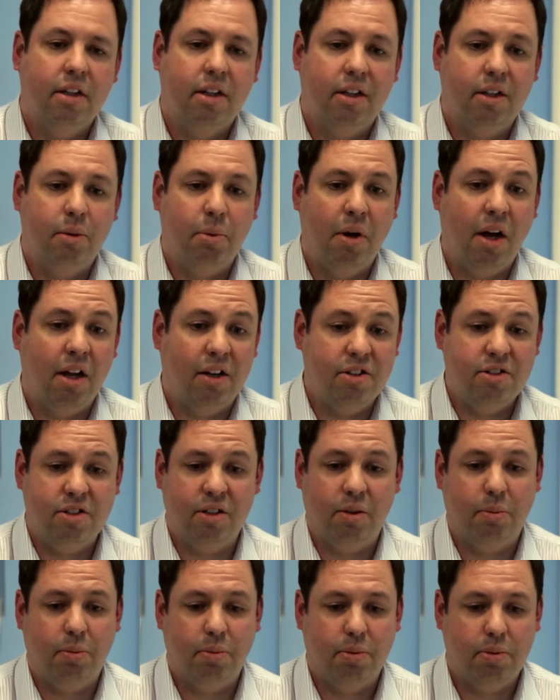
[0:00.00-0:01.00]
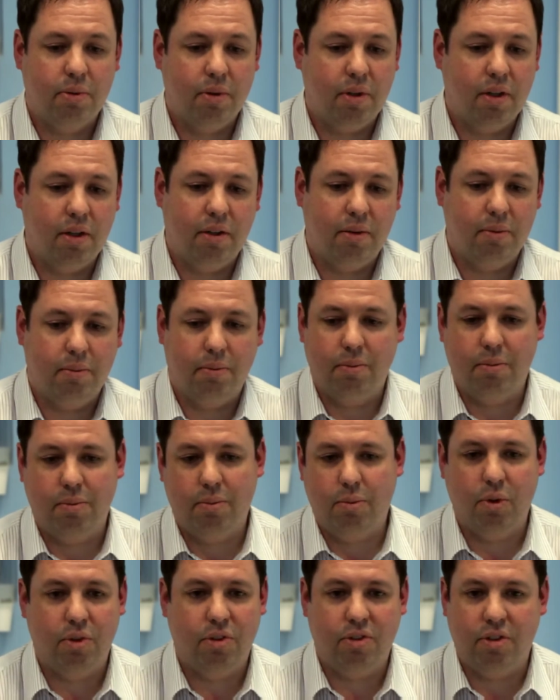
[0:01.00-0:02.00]
and the partnership
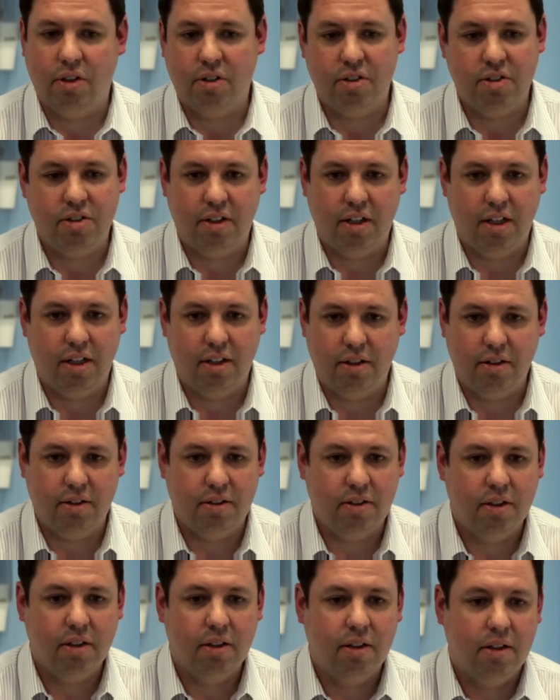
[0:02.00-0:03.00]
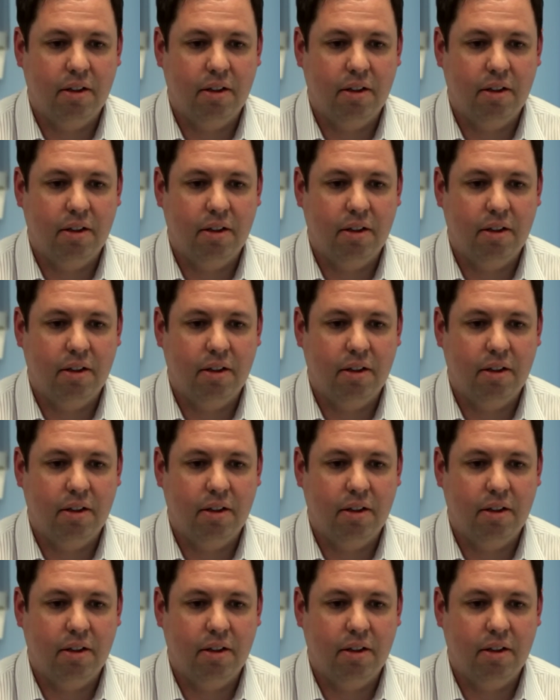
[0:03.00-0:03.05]
was such there that